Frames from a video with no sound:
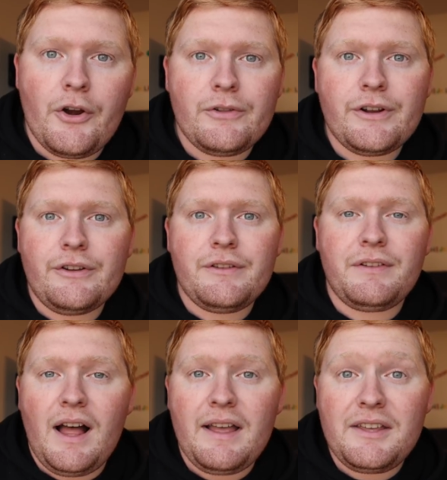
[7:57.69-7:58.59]
Earlier in the
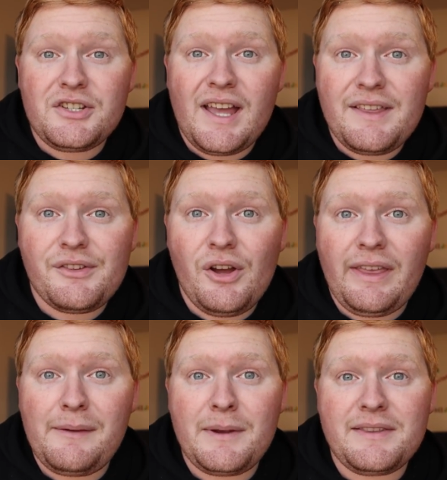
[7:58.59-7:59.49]
vlog, as you guys saw, I
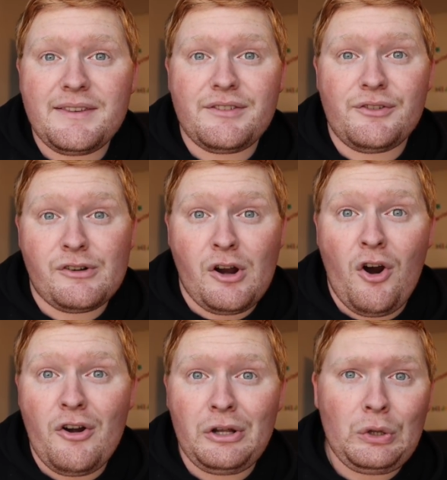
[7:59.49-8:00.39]
gave my sister a
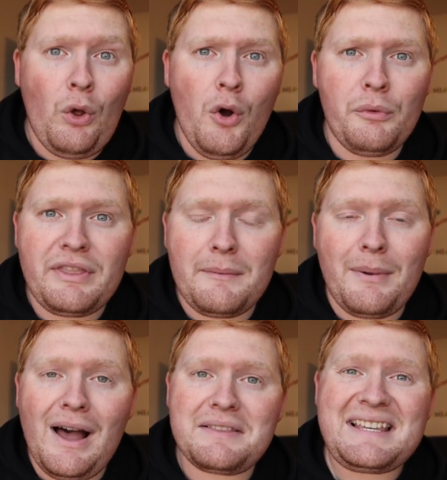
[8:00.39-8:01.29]
card along with that
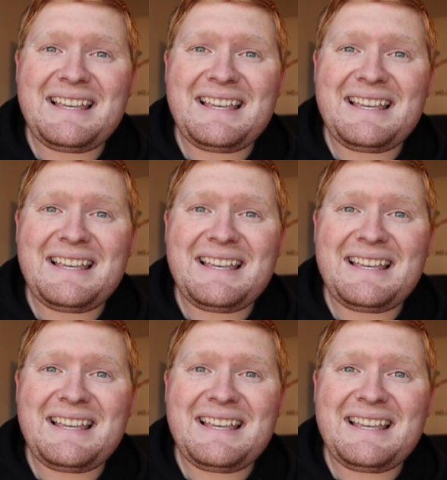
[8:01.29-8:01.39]
box.